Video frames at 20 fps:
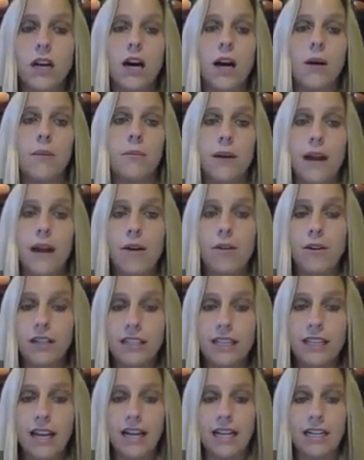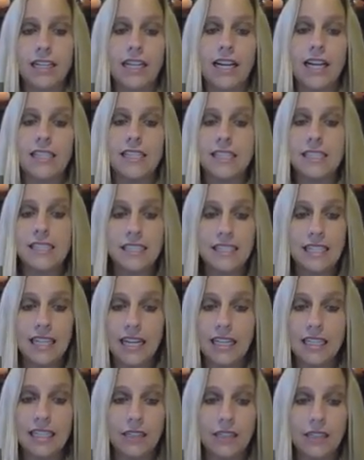Broward County has a
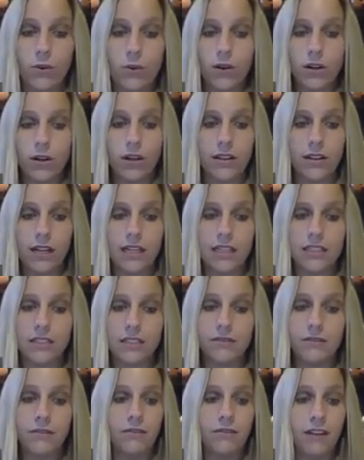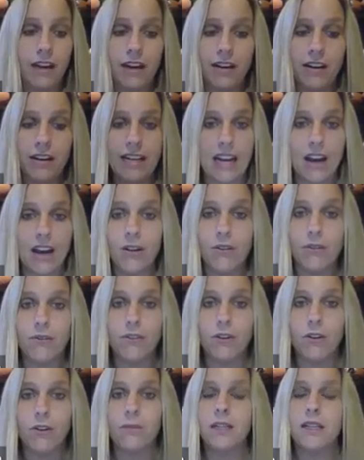standing order that is very
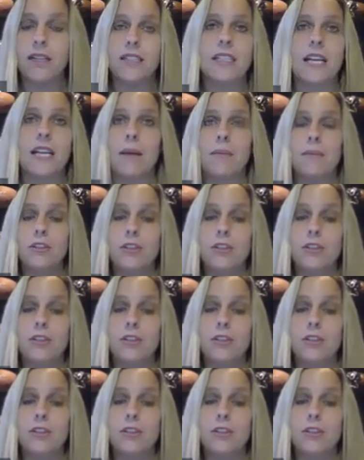helpful because I'm